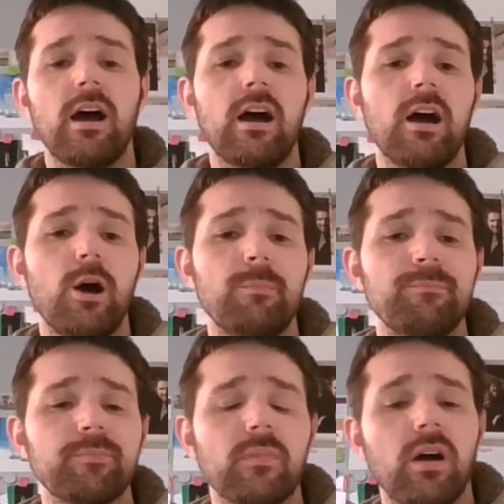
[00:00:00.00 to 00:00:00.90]

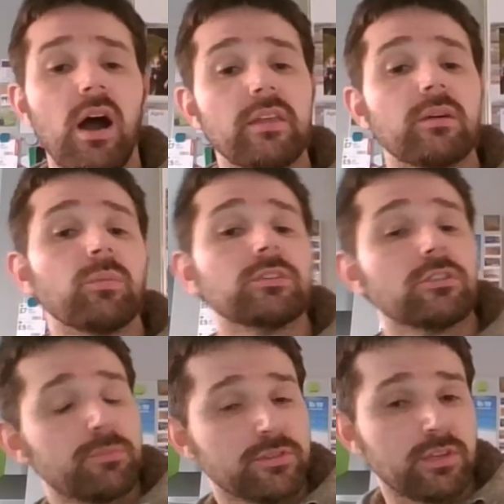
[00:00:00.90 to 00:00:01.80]
I then went
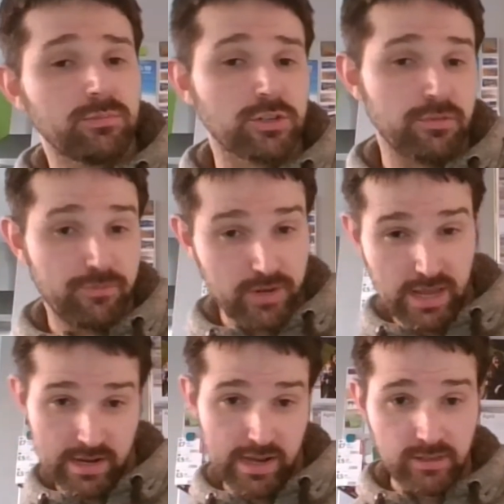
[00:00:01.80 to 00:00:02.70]
on a preceptorship for
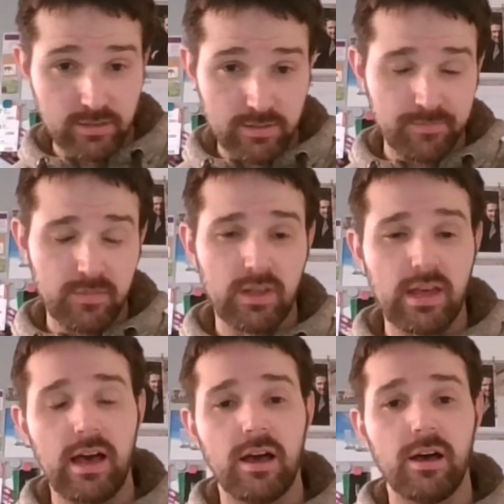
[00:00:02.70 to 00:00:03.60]
neonates,
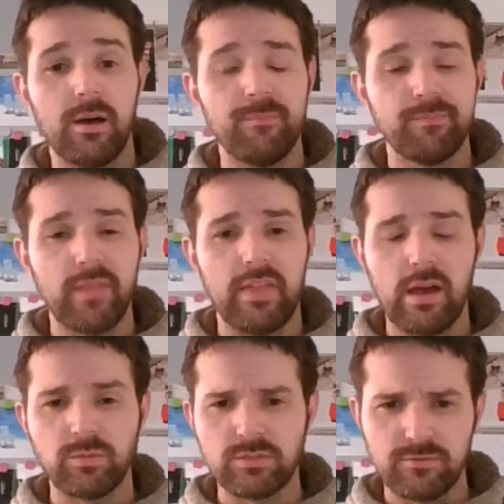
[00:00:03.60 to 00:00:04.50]
and
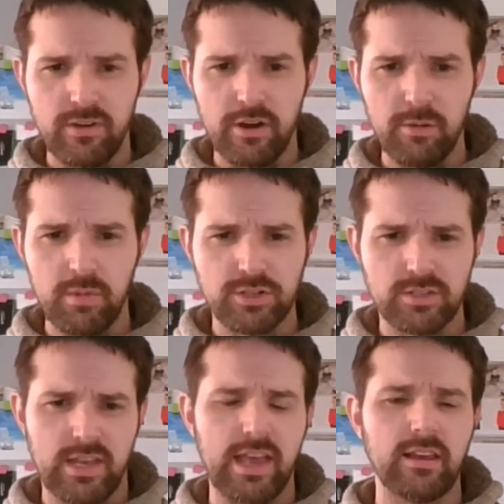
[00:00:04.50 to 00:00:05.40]
that was very
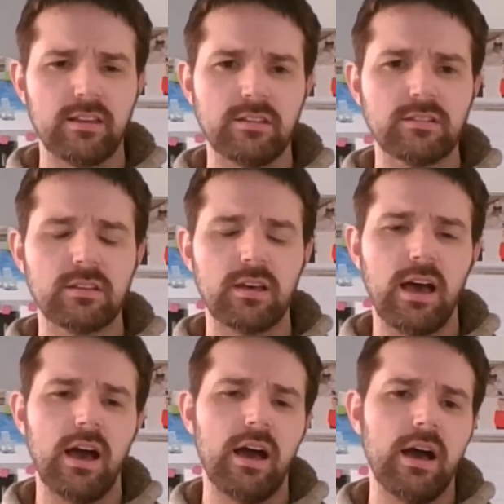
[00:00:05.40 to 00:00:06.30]
much tailored
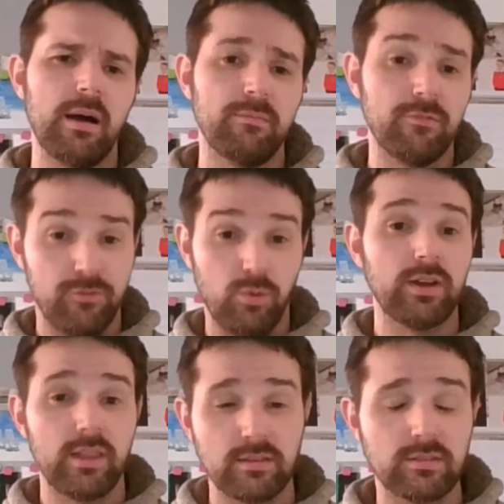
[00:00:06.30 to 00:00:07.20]
for
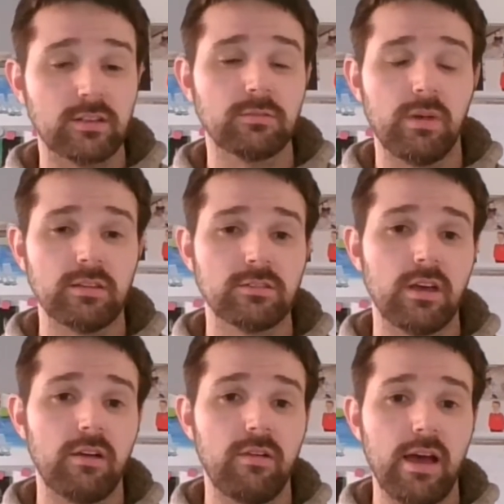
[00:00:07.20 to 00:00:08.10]
another 6 months
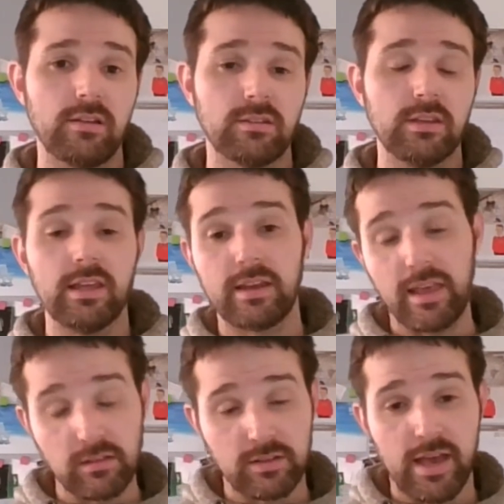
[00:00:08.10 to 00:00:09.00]
around
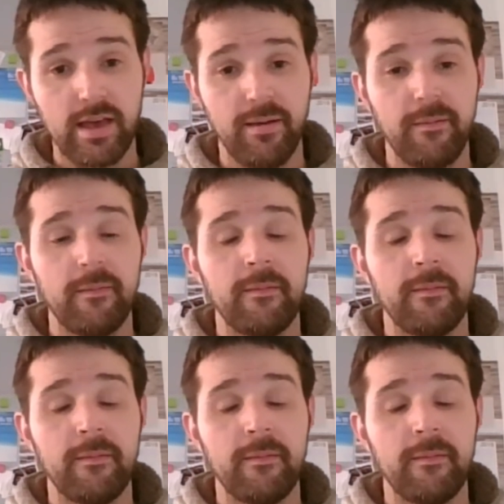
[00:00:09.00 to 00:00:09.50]
neonatal care.